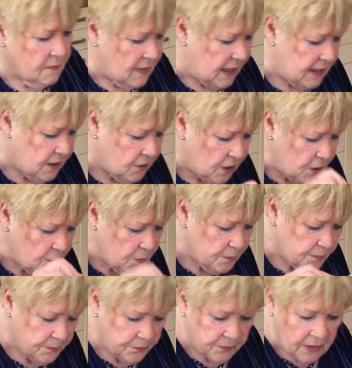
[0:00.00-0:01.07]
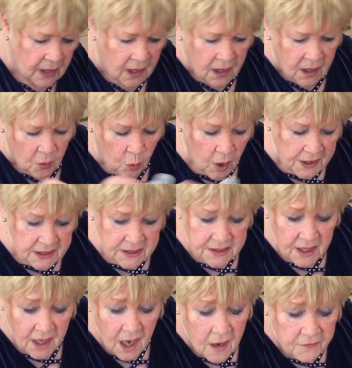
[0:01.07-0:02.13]
There you go.
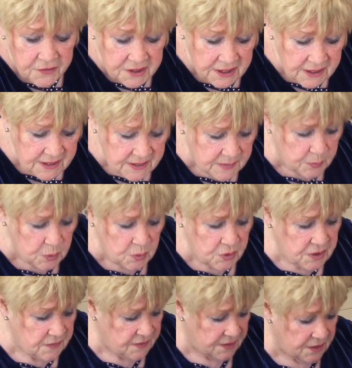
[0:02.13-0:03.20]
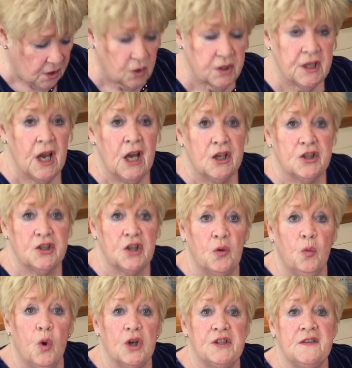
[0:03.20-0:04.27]
1½ teaspoons of salt. So
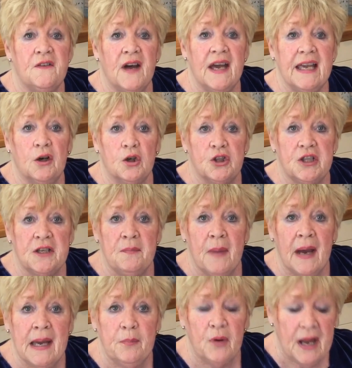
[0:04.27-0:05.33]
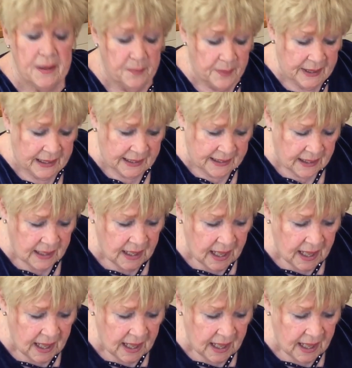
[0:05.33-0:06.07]
what have I got in my bread pan?